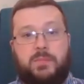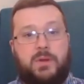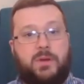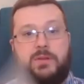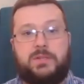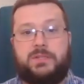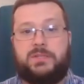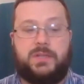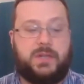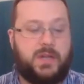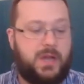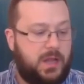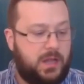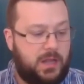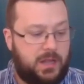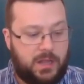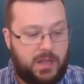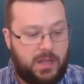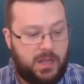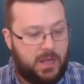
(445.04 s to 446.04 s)
bonus at
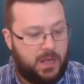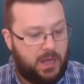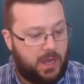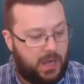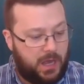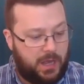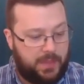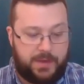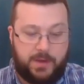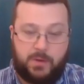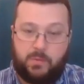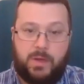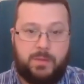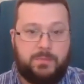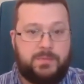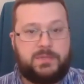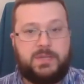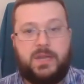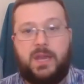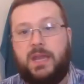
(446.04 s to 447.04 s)
all on their
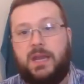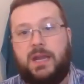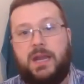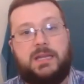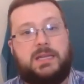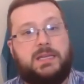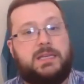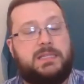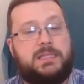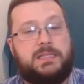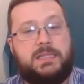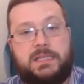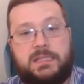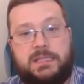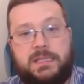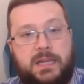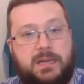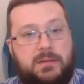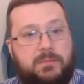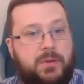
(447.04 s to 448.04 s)
website. I didn't see a
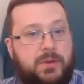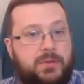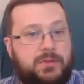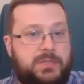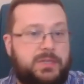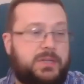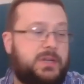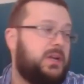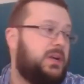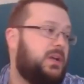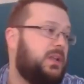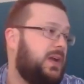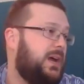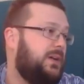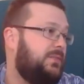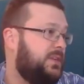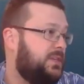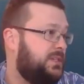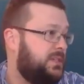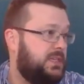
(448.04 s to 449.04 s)
sign-up bonus at all.
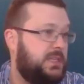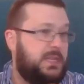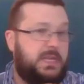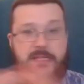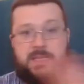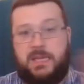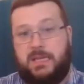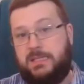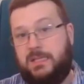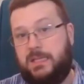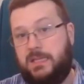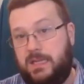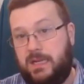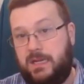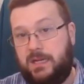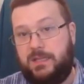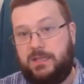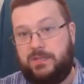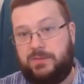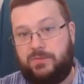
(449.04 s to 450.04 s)
Obviously, that's as of the
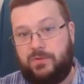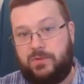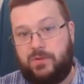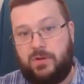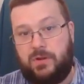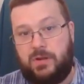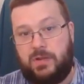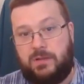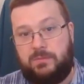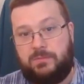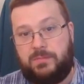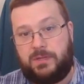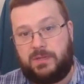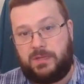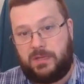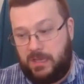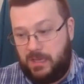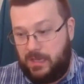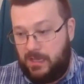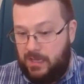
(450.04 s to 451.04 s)
date of this recording,
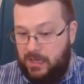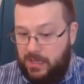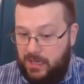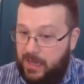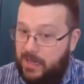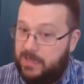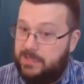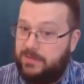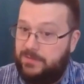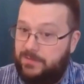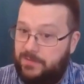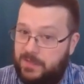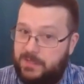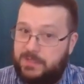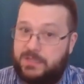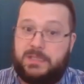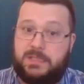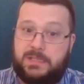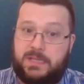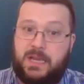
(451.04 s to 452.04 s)
but as of
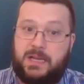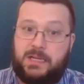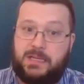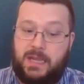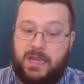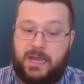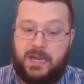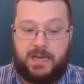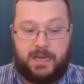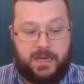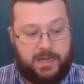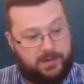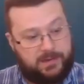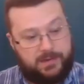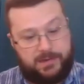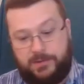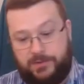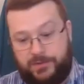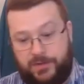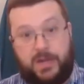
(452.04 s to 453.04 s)
this exact date here
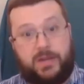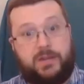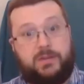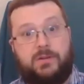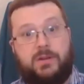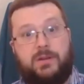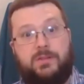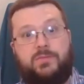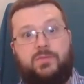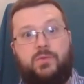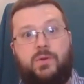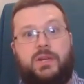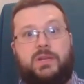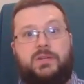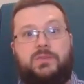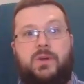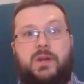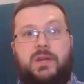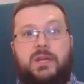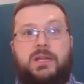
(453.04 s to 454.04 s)
in January of
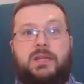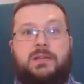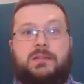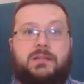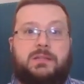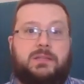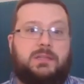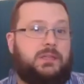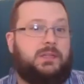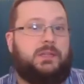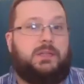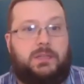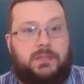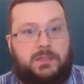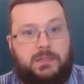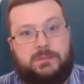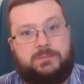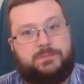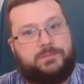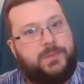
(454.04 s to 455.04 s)
2020,
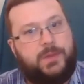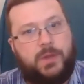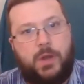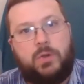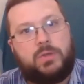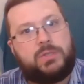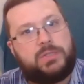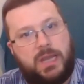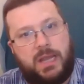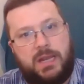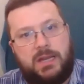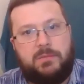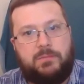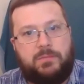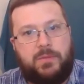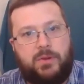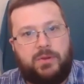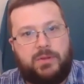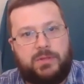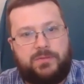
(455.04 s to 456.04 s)
no sign-up
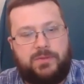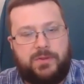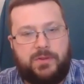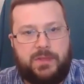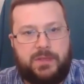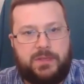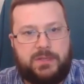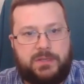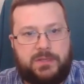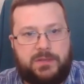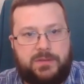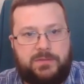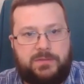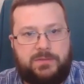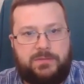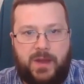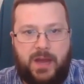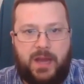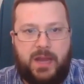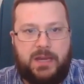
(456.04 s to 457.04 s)
bonus for this
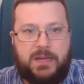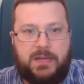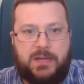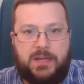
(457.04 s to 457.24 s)
fine